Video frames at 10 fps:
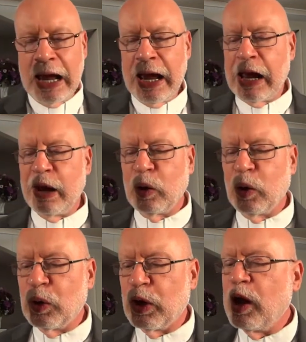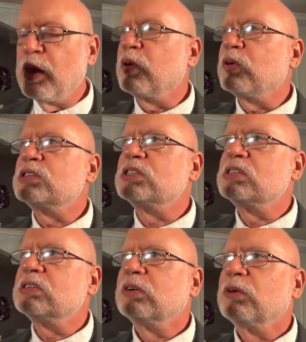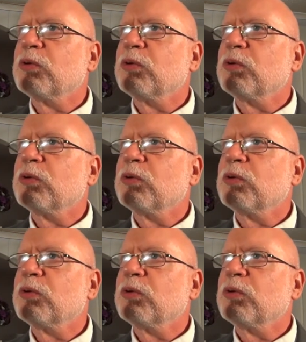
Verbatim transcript: had on others.